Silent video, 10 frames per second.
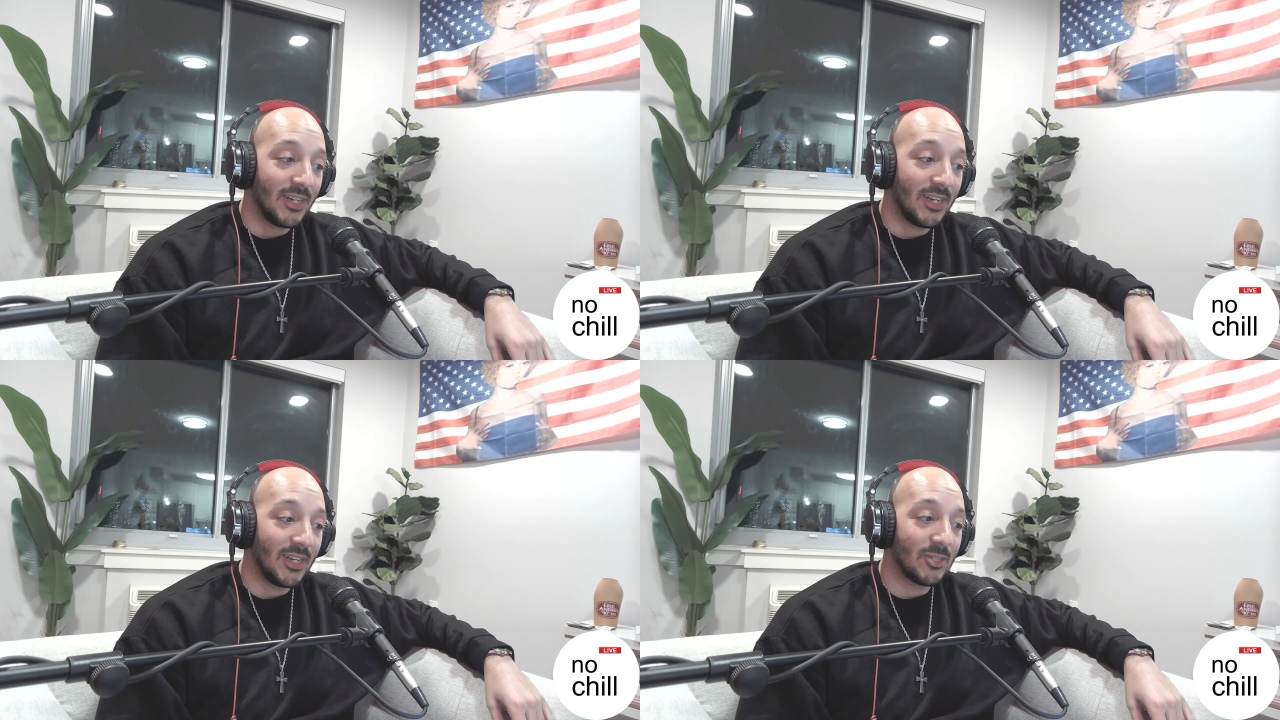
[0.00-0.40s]

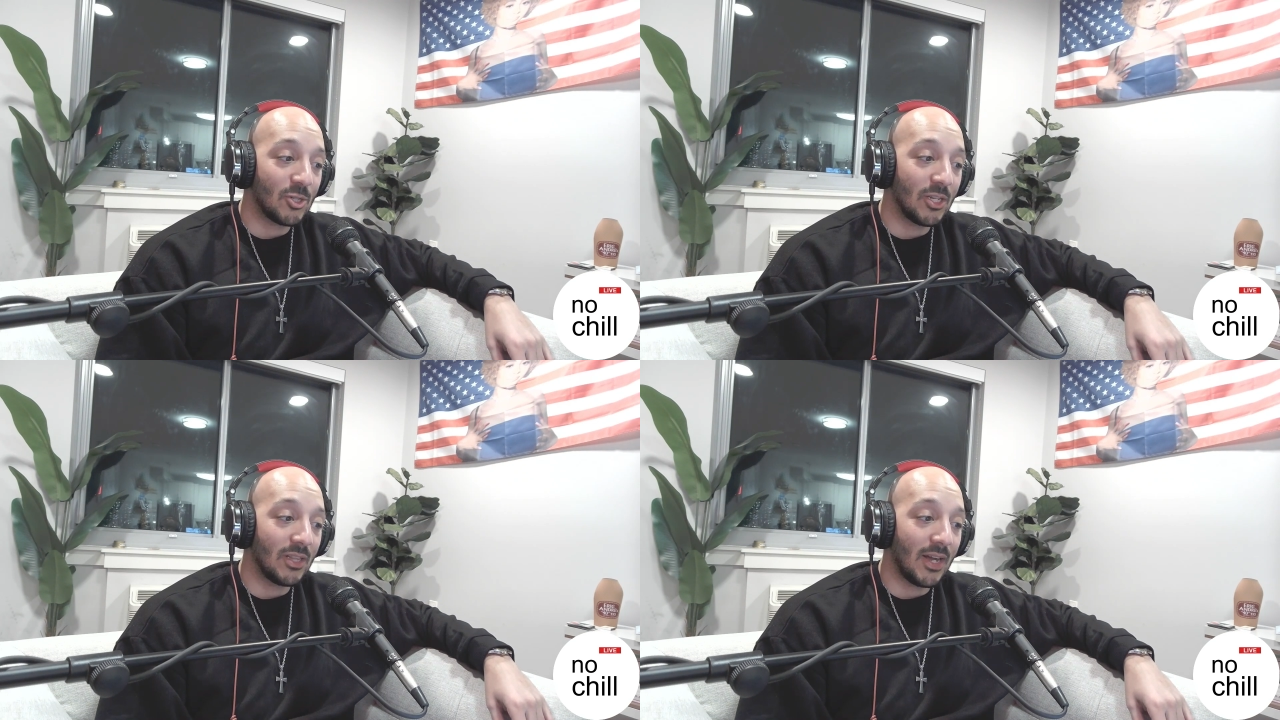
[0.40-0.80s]
And
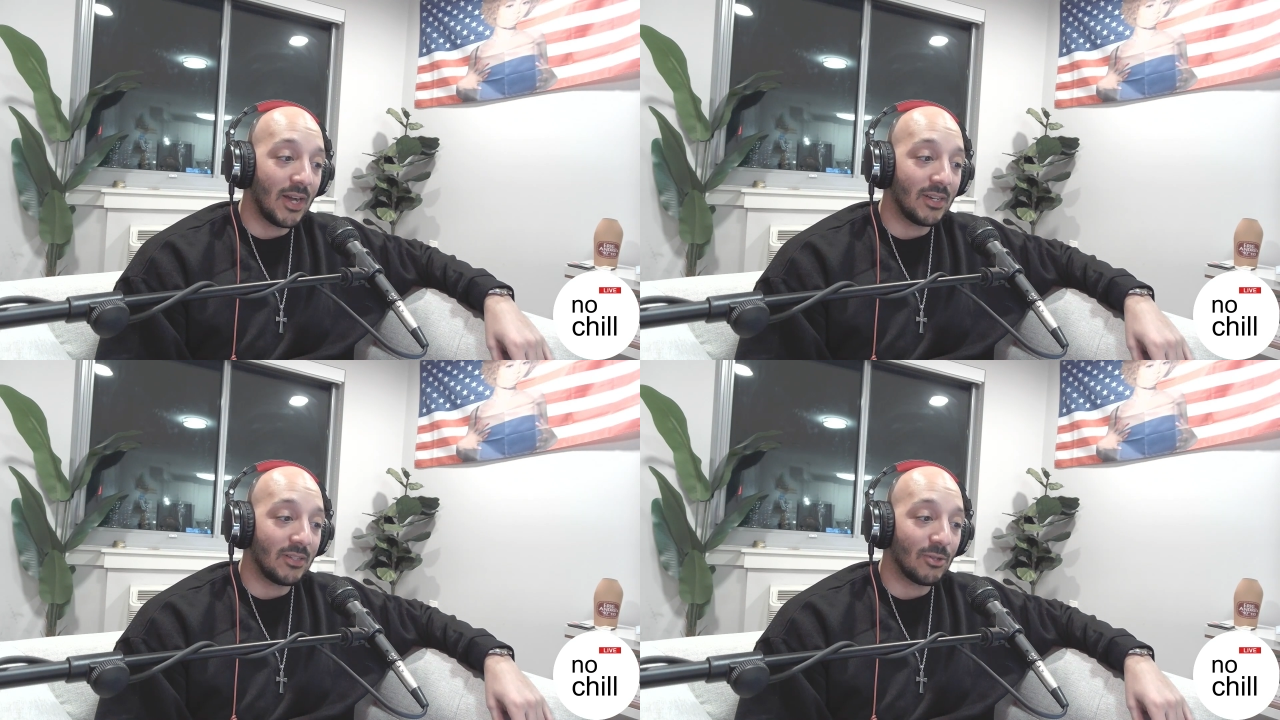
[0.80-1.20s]
she
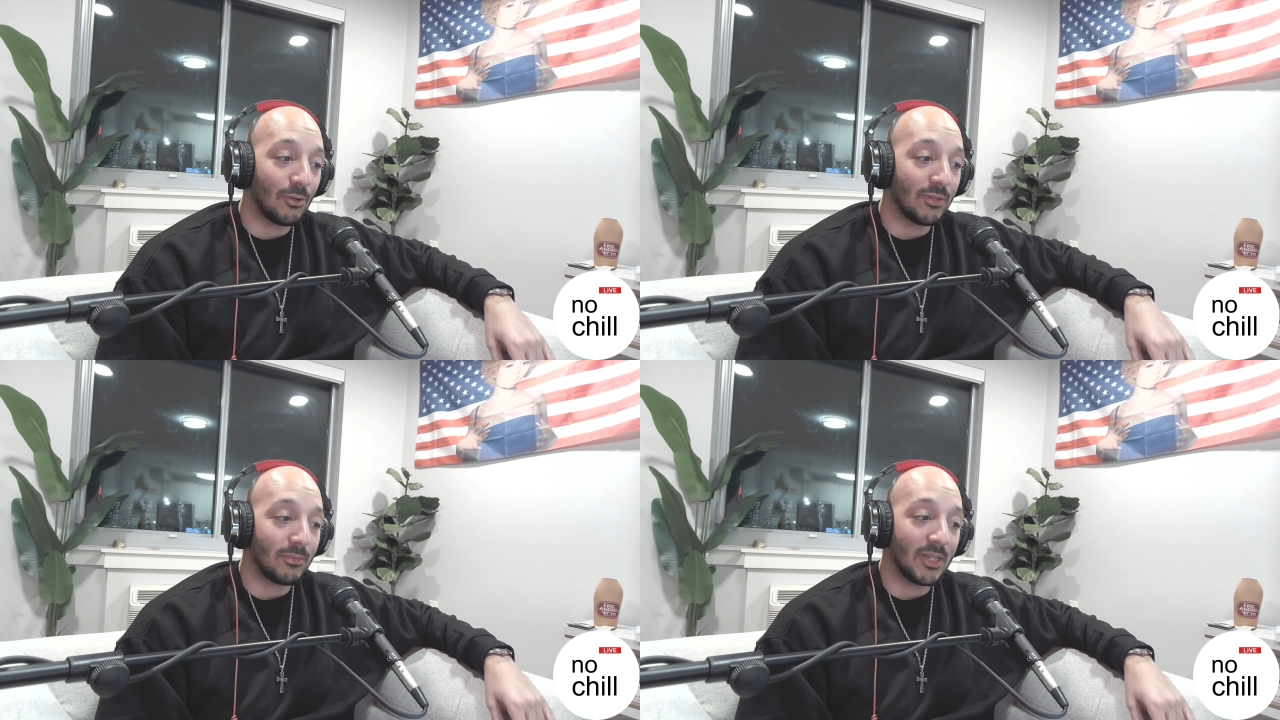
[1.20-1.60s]
lied and
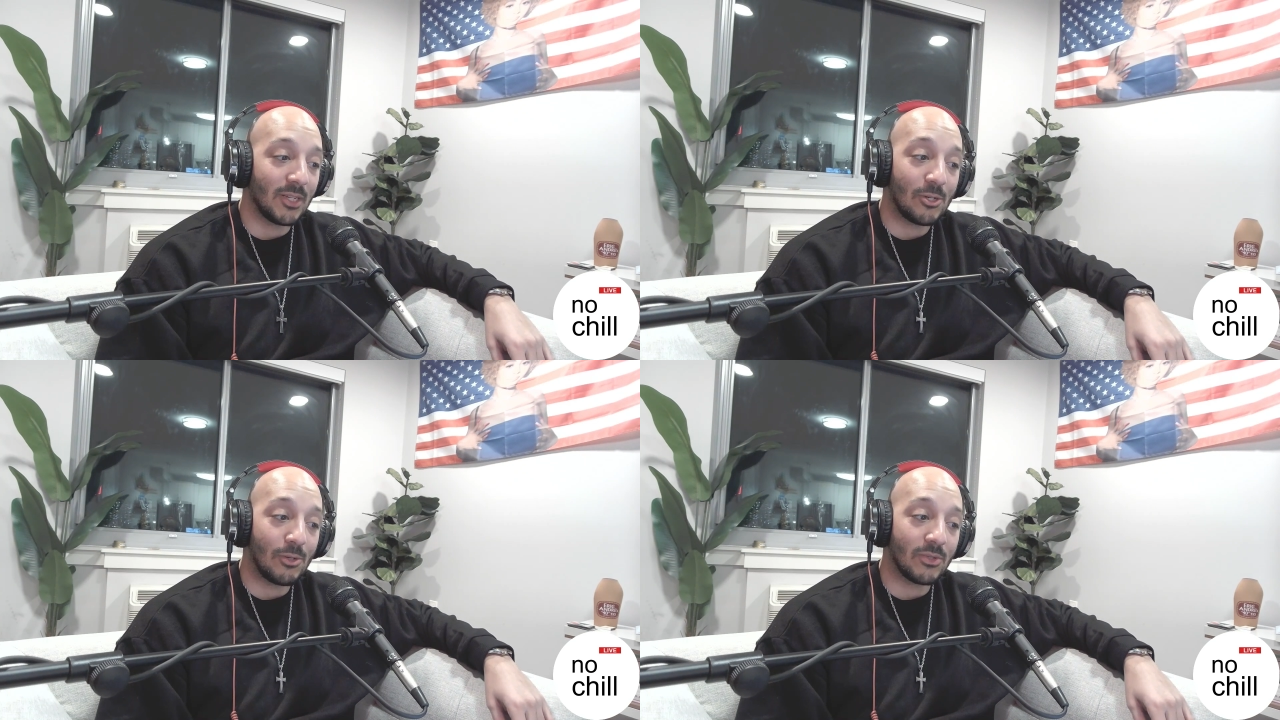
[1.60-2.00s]
told him that she was